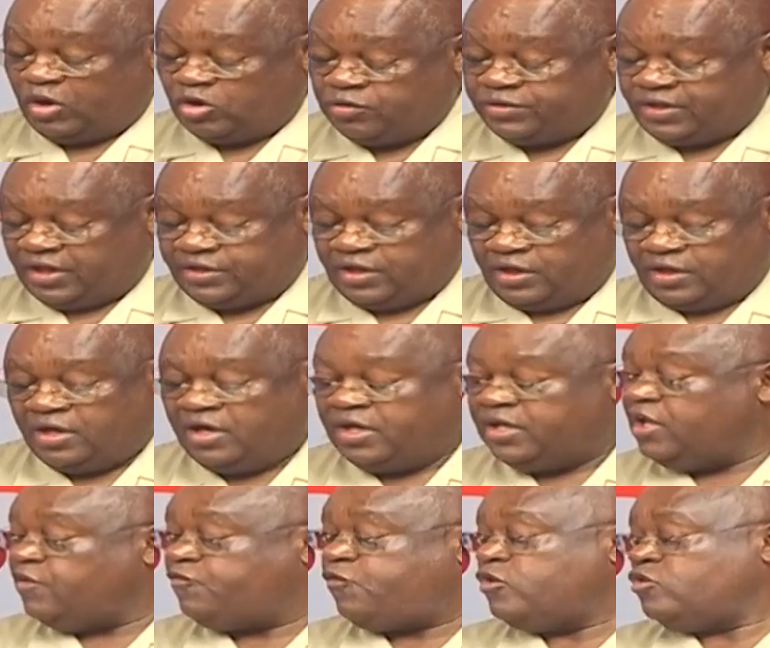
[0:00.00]
of the, the,
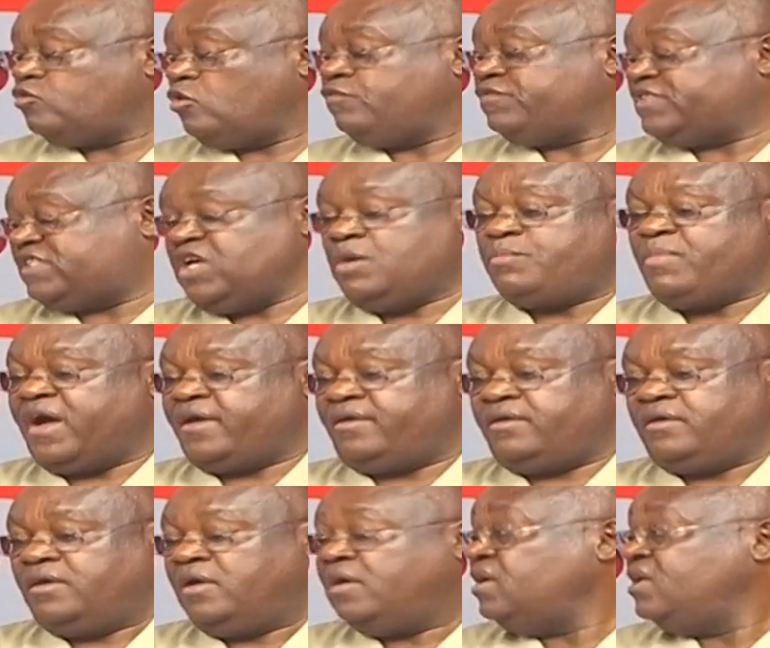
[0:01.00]
the forging of CMI.
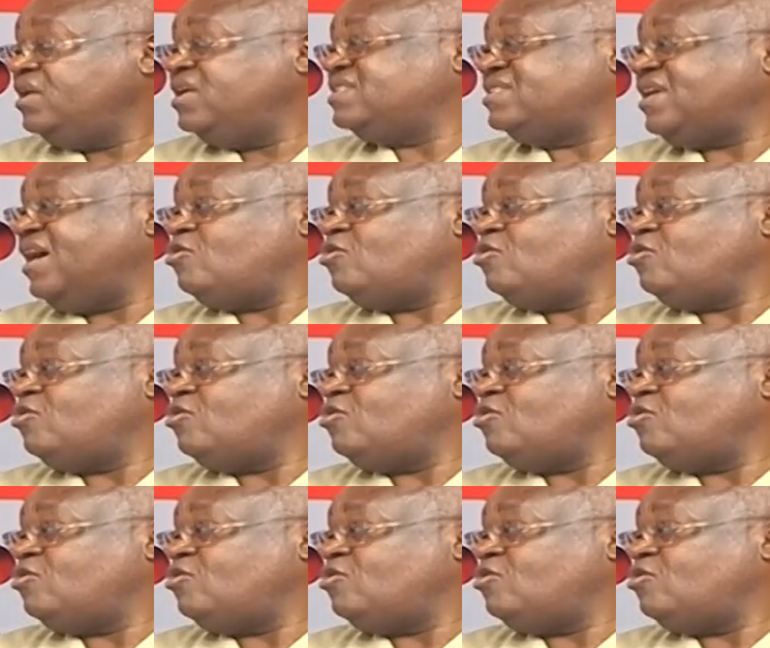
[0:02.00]
This is an